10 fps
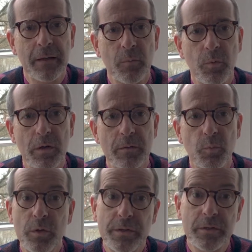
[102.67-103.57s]
What
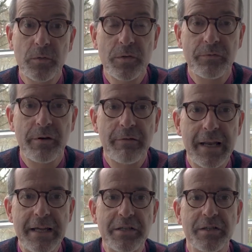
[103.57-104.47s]
would that ordinary
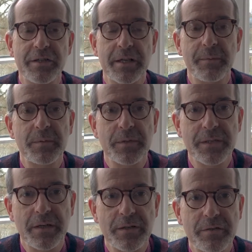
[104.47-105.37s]
relationships were
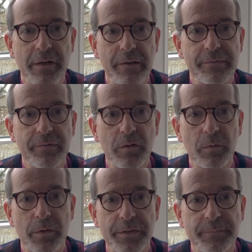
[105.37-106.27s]
so
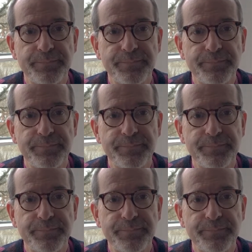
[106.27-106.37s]
straightforward?